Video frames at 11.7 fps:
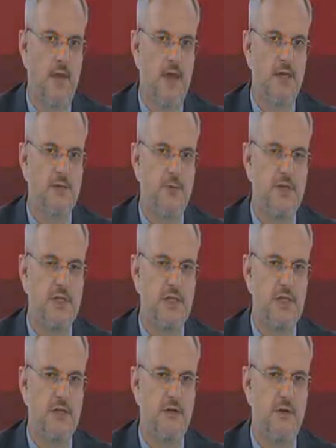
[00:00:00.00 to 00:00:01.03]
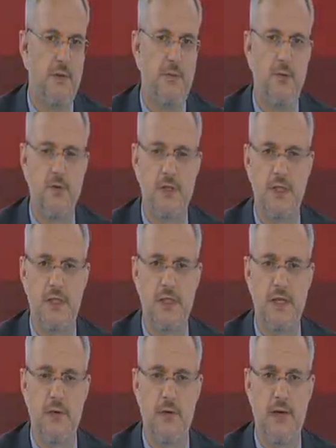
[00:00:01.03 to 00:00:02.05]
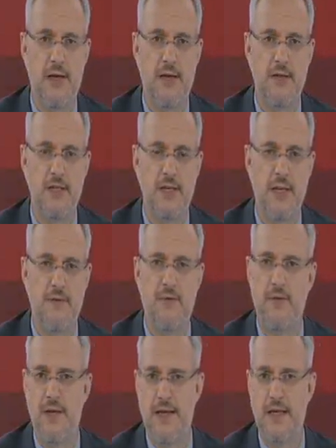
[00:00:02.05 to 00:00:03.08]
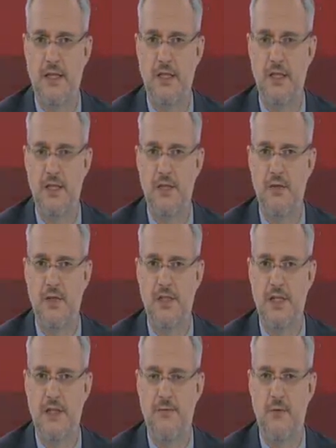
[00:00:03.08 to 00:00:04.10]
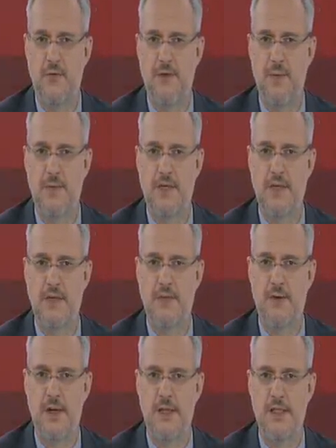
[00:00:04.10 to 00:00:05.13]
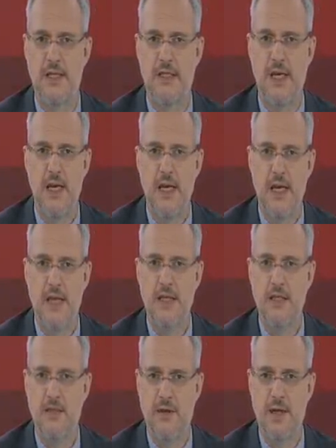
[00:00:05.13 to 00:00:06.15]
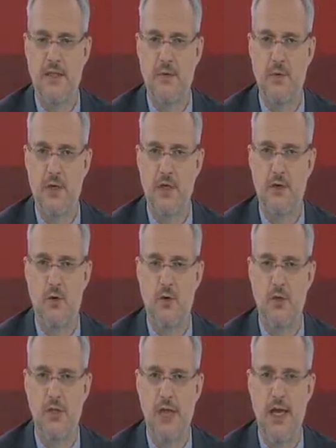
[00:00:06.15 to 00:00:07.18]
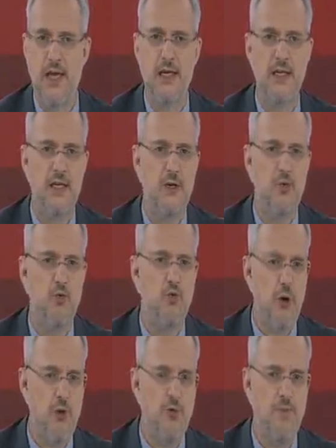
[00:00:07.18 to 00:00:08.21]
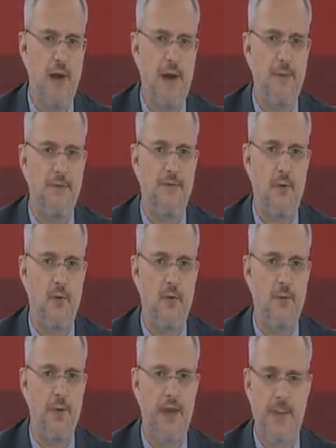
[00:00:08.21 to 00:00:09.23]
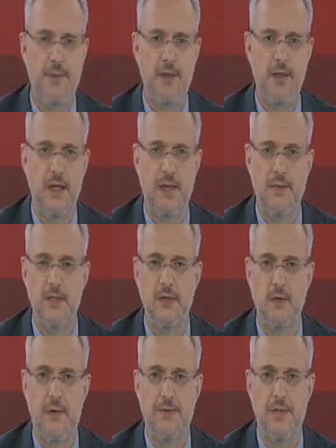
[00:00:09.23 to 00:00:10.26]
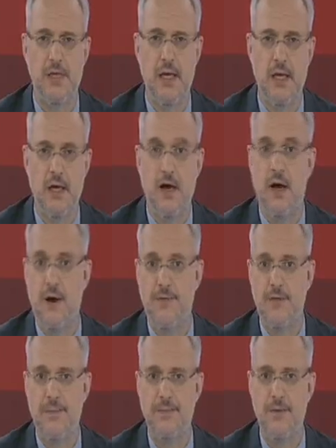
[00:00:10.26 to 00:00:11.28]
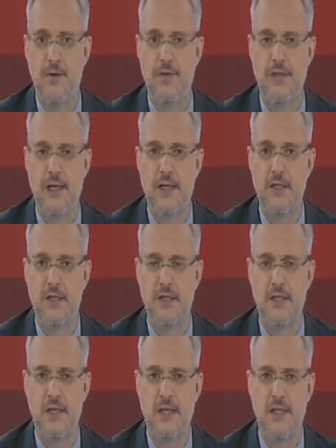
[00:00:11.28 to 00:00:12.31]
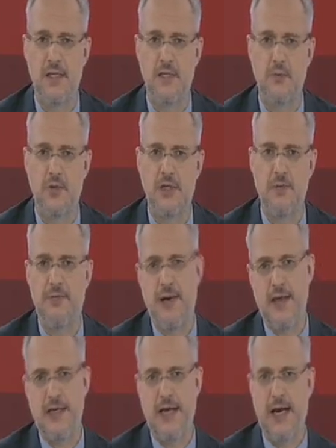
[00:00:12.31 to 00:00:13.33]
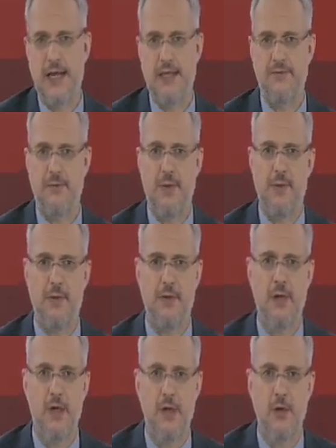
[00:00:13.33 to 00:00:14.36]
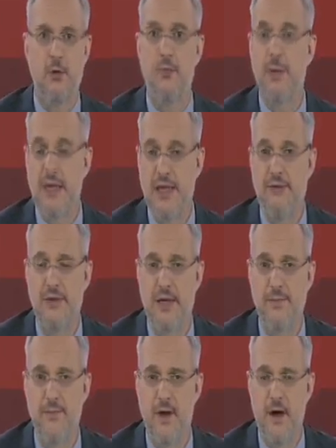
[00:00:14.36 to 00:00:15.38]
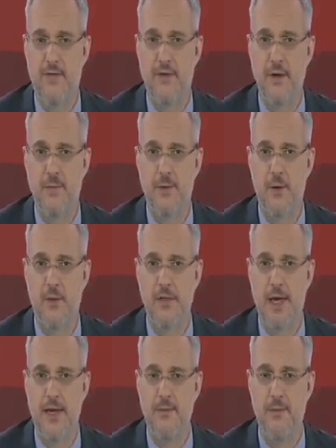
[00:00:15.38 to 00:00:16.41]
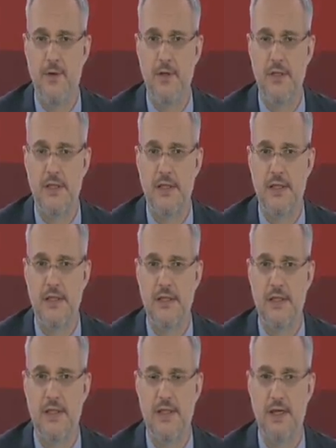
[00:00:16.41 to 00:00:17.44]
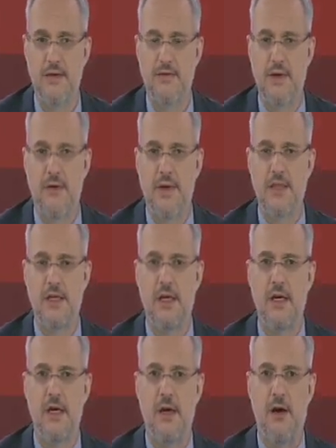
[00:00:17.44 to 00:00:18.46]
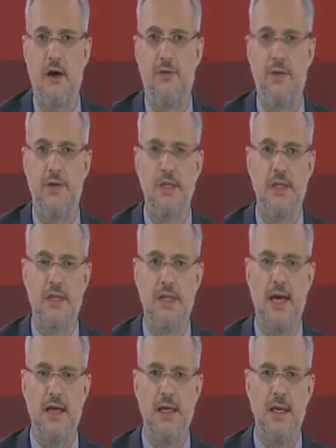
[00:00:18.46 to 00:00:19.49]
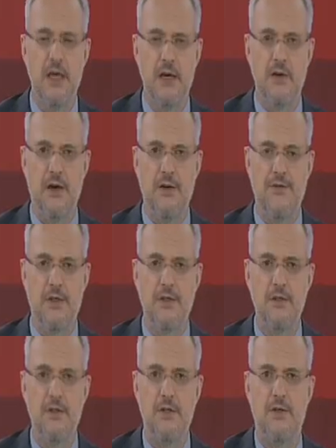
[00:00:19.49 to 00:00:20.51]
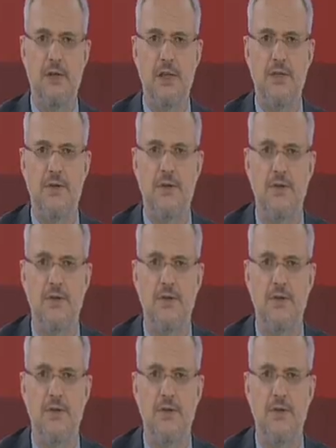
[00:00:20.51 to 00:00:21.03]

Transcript: As President Cyril Ramaphosa says he will announce a date for the election soon, the Centre for Development Enterprise says it's creating what it calls a new roadmap for the cabinet that comes into office after those elections. The Centre says it wants to provide guidance for people who will be governing after the polls. Anne Bernstein is the Executive Director of the Centre. Anne, good afternoon to you and thanks for your